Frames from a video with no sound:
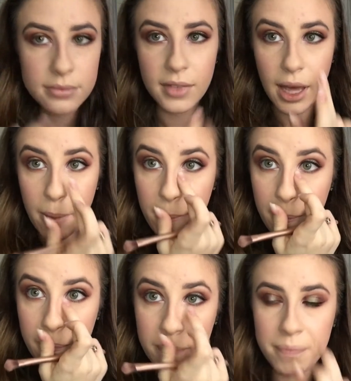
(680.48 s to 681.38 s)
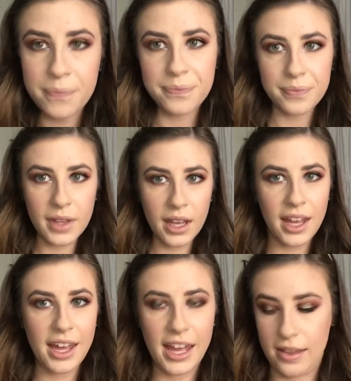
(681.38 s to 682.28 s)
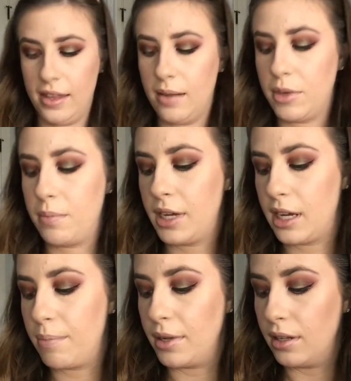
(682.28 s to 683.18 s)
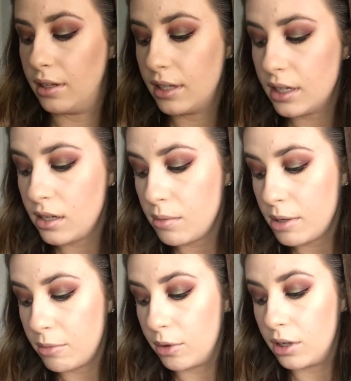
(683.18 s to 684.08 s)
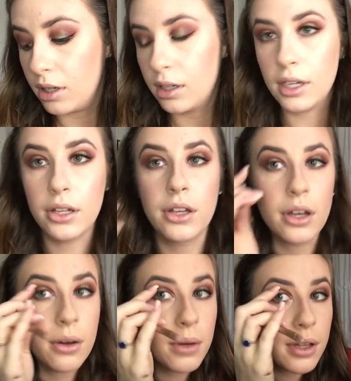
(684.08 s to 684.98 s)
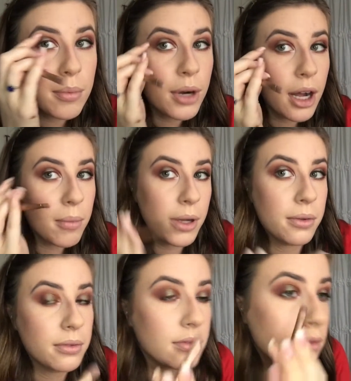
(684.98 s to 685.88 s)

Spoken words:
Okay, and then I'm going to pick up a little bit more and go in the brow bone.